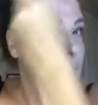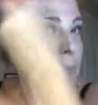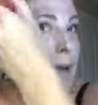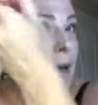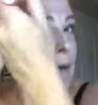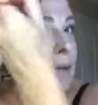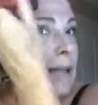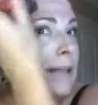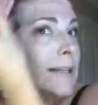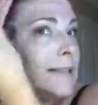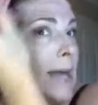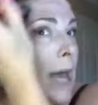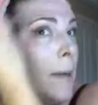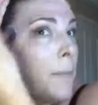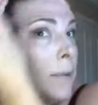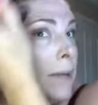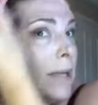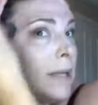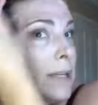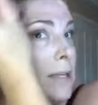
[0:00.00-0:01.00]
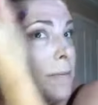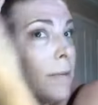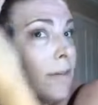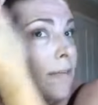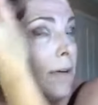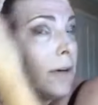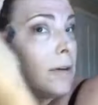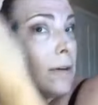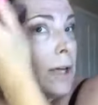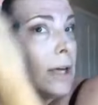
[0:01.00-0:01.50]
barely tapping into
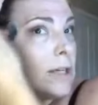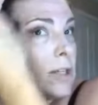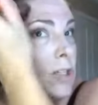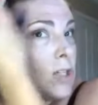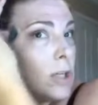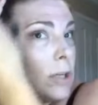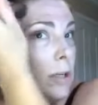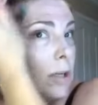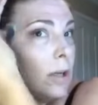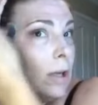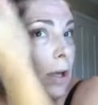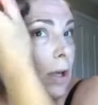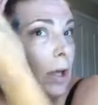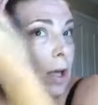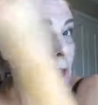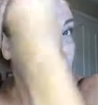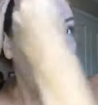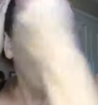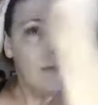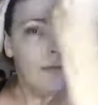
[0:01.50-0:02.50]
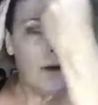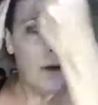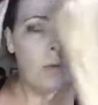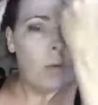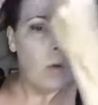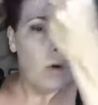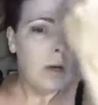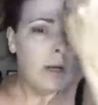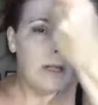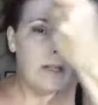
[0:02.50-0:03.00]
my foundation. If I
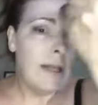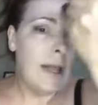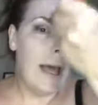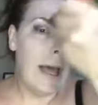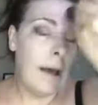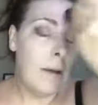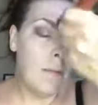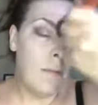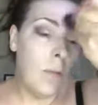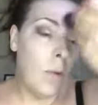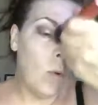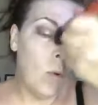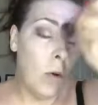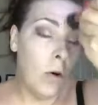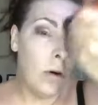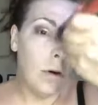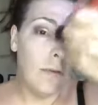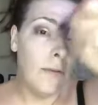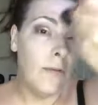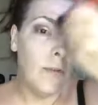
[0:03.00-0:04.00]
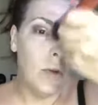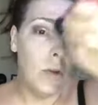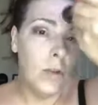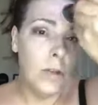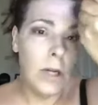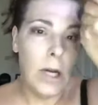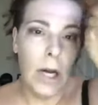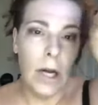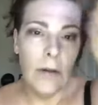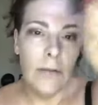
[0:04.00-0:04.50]
wanted that more
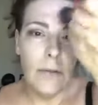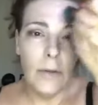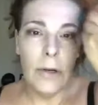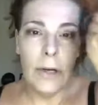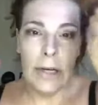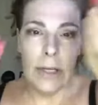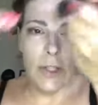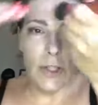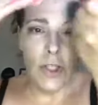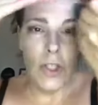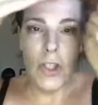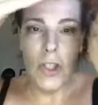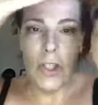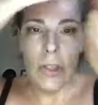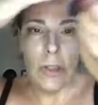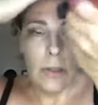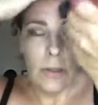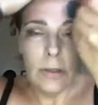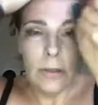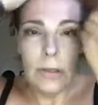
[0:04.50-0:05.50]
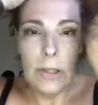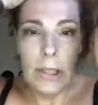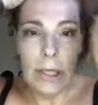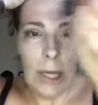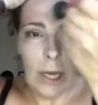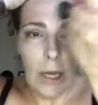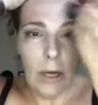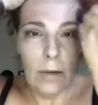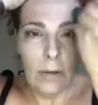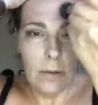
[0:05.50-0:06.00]
full coverage,
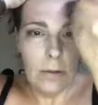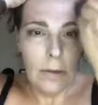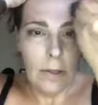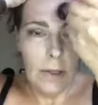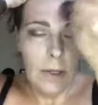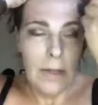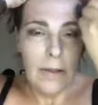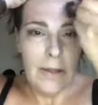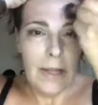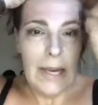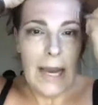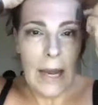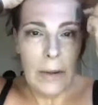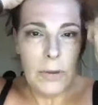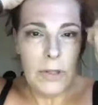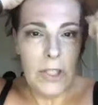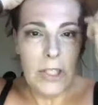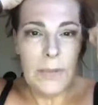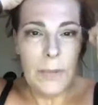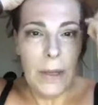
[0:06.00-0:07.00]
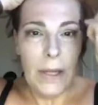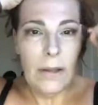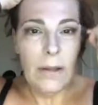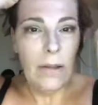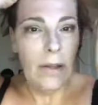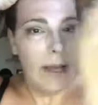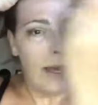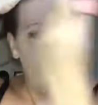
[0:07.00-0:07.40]
then I would just be a little